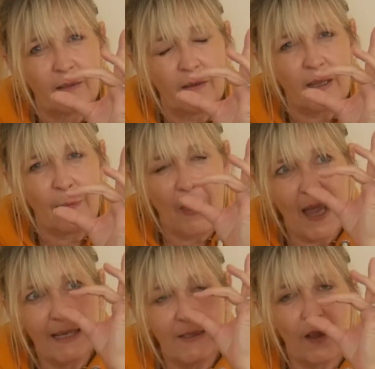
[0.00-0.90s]
Okay,
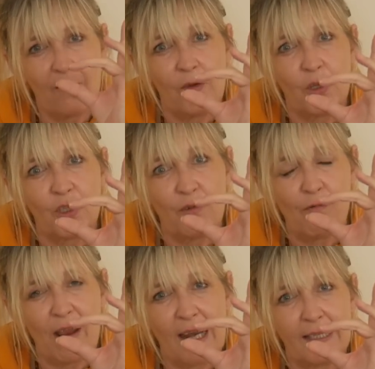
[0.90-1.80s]
that is their version of
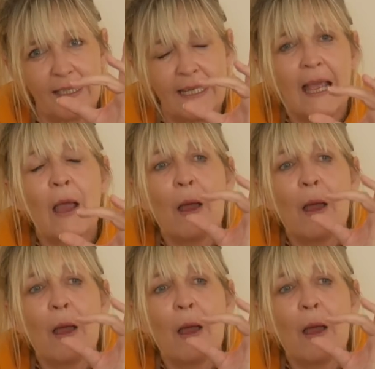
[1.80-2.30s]
reality.